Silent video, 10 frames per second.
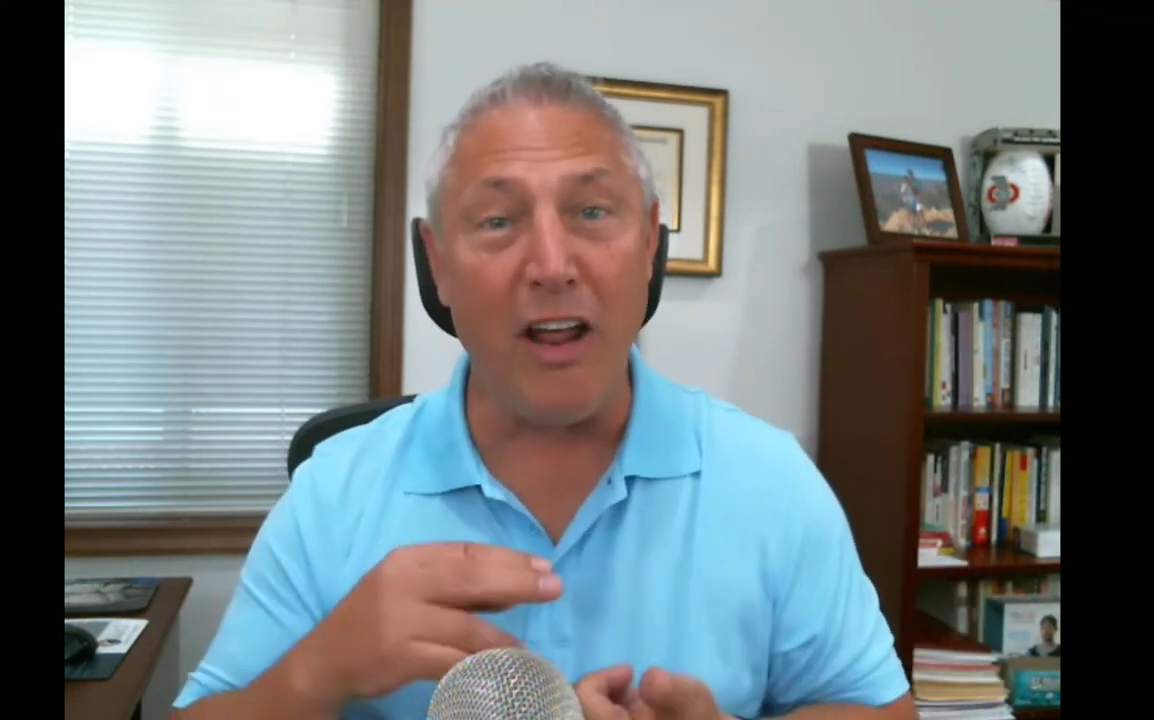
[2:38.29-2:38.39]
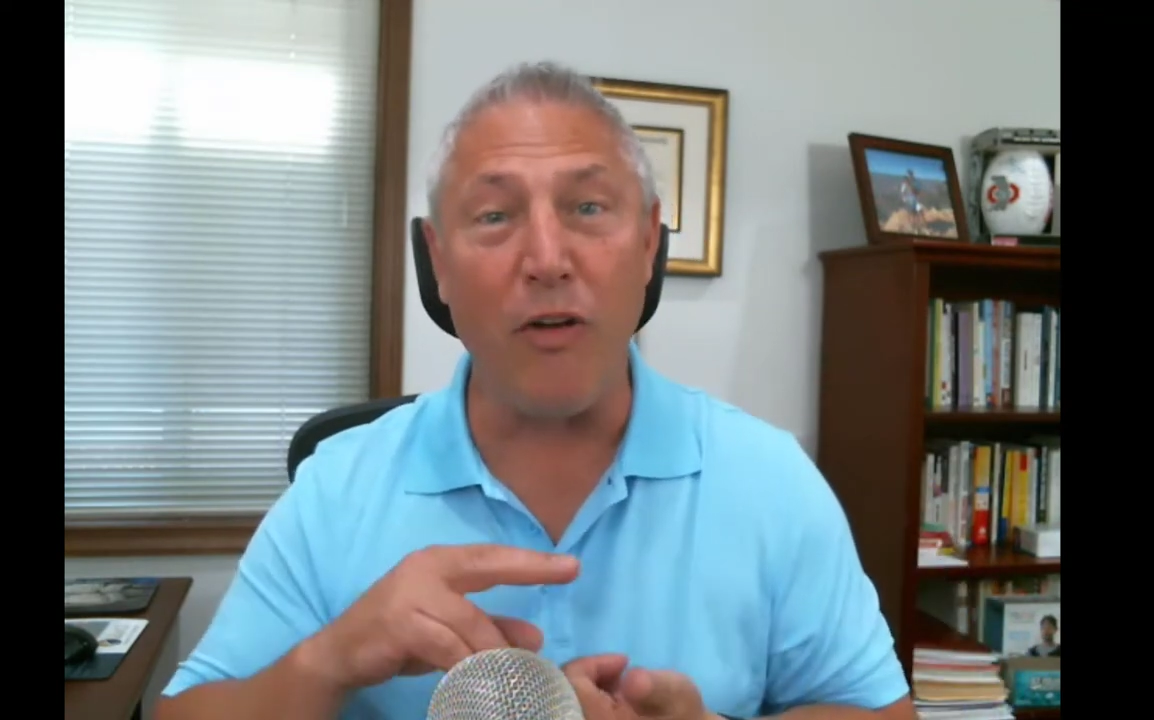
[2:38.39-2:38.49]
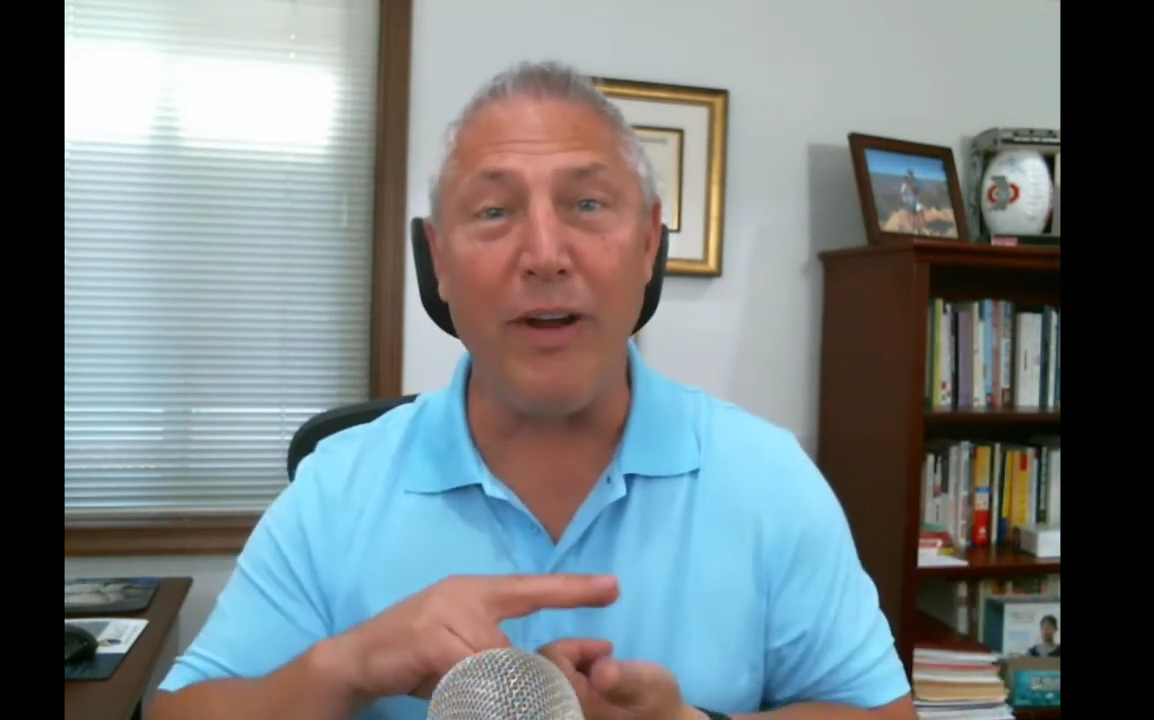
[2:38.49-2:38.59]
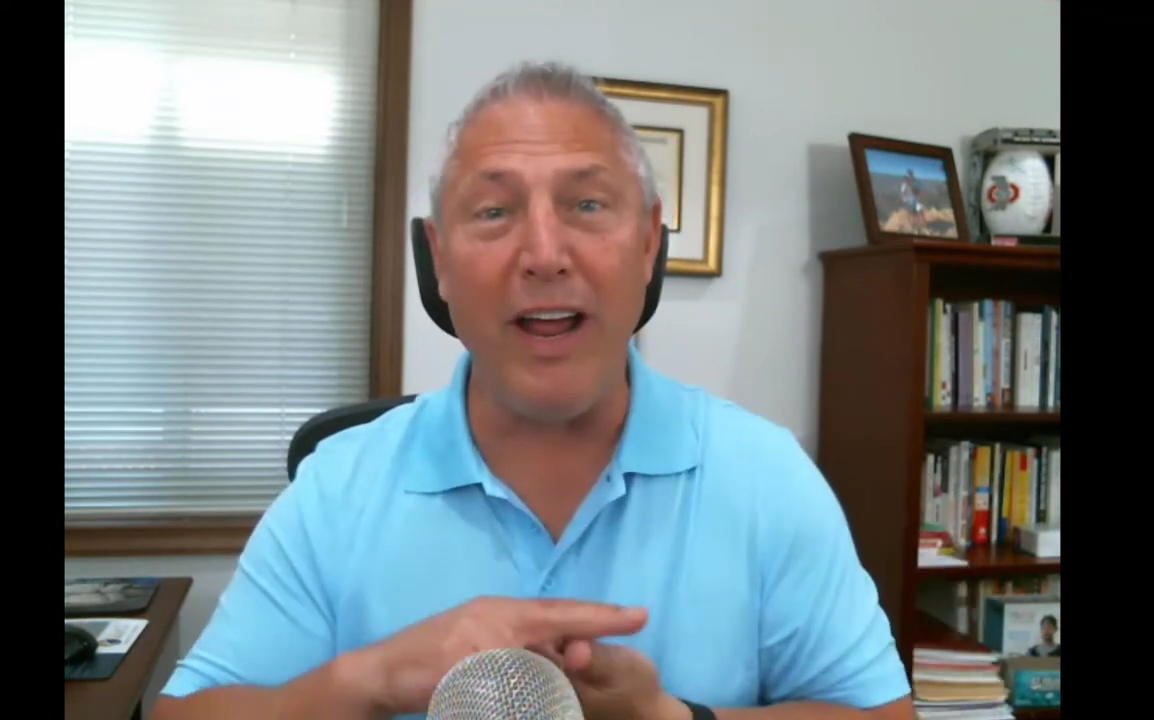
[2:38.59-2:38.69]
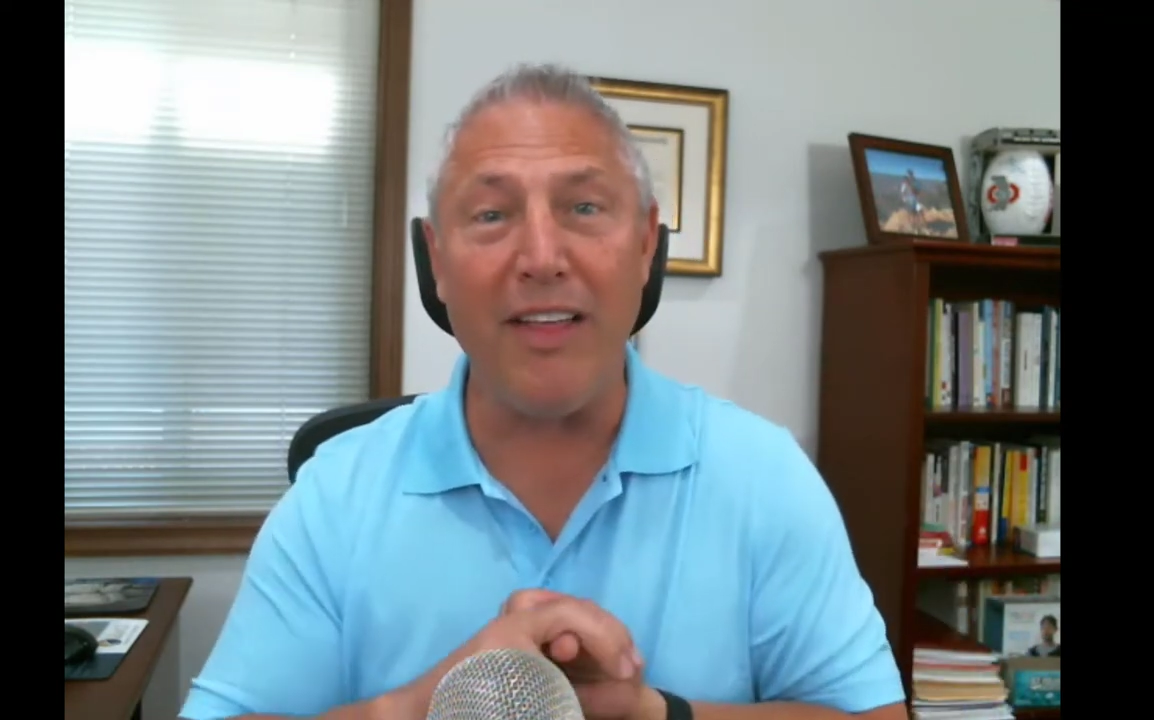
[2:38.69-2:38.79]

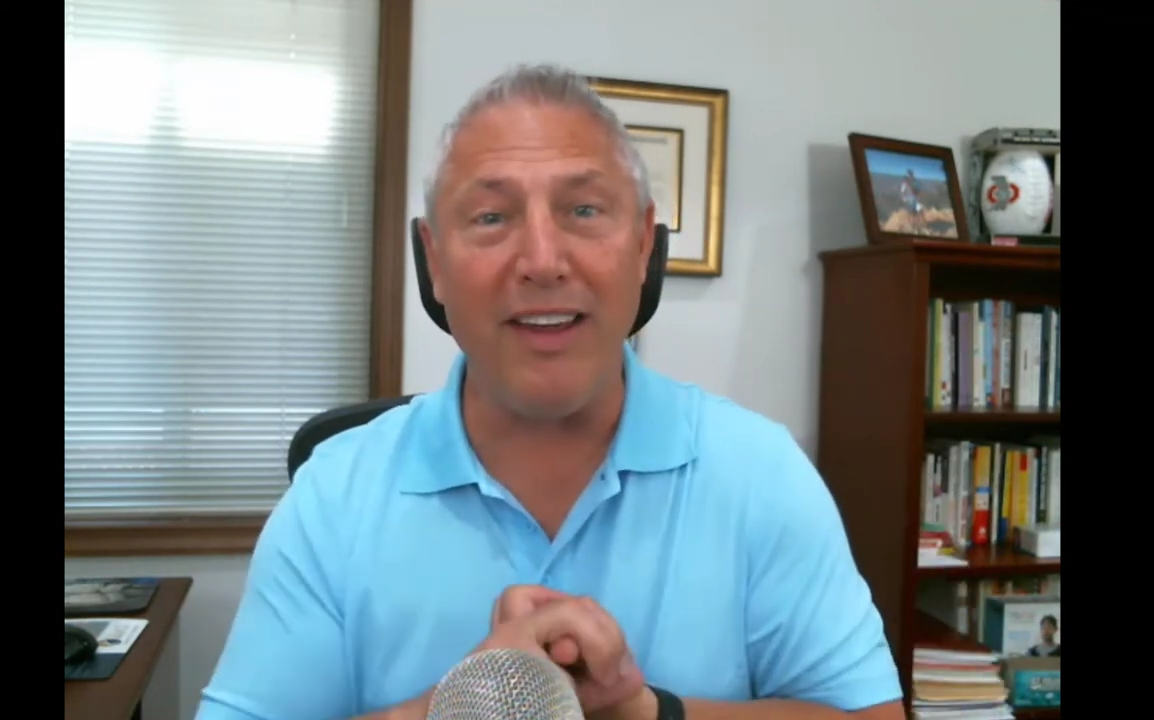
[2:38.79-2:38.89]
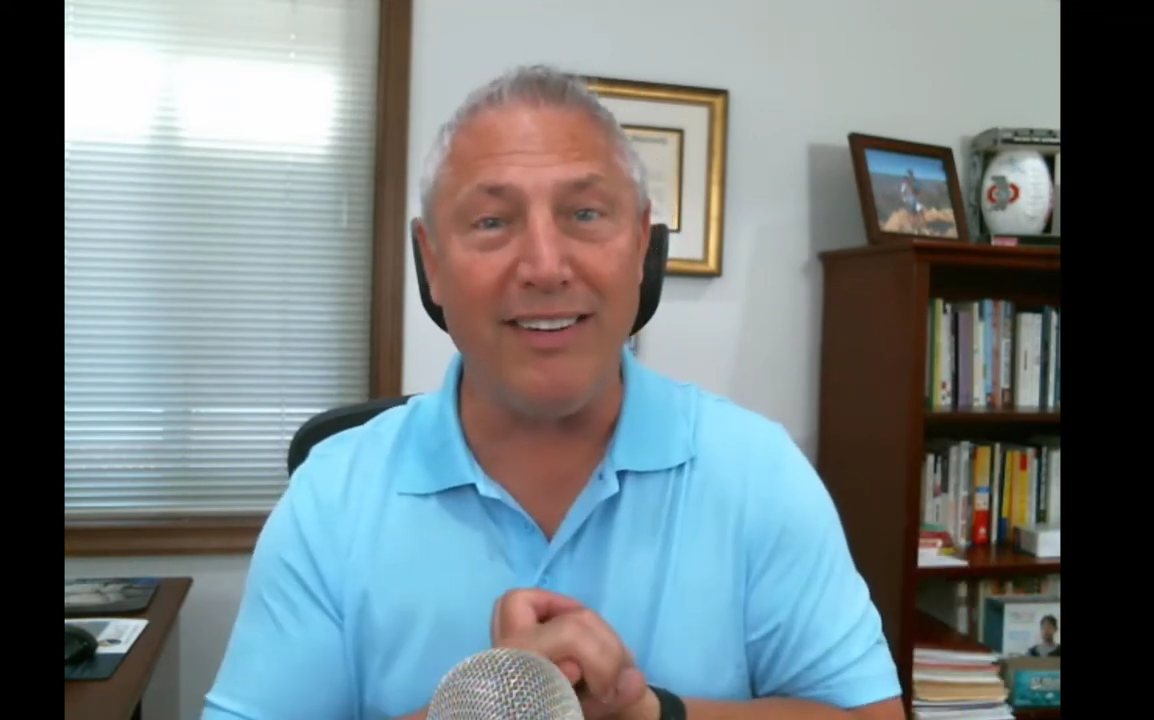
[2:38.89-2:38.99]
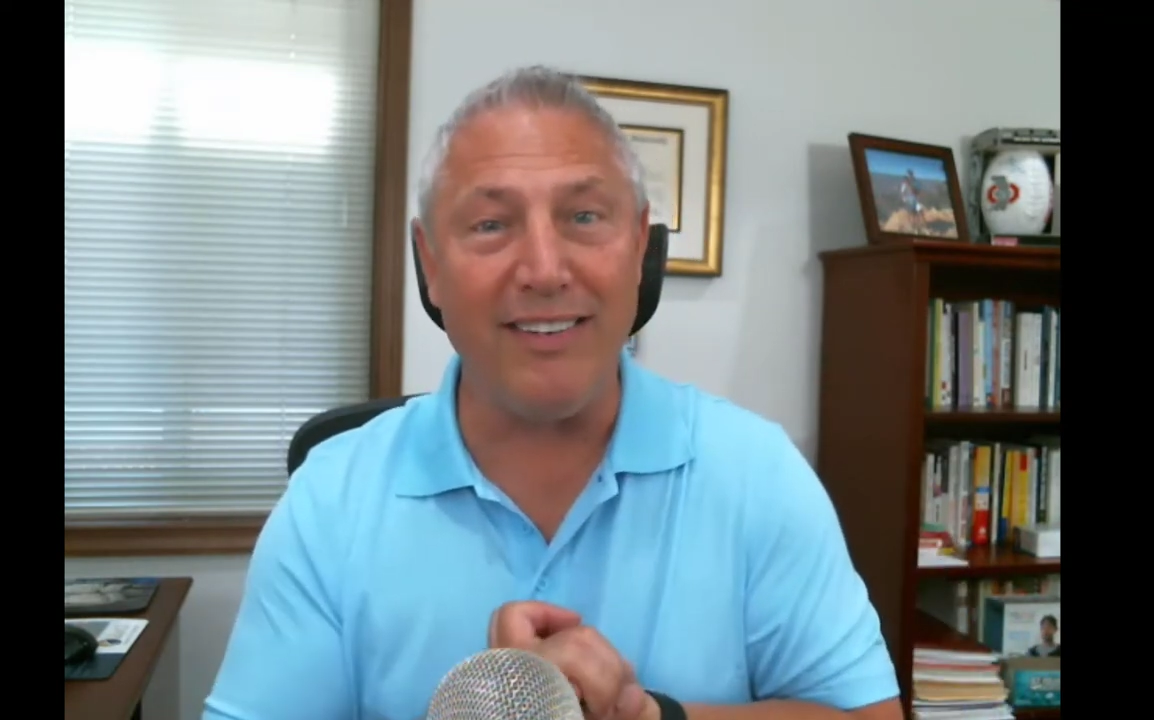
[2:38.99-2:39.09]
Not only how they